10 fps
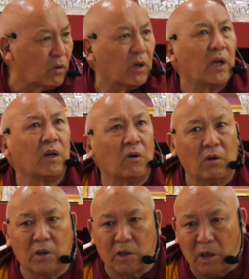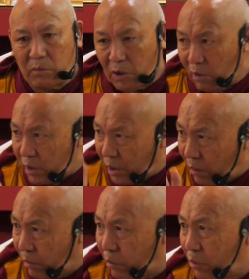you're angry all the time, she'll run
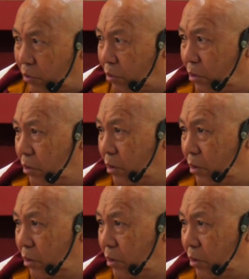away from you.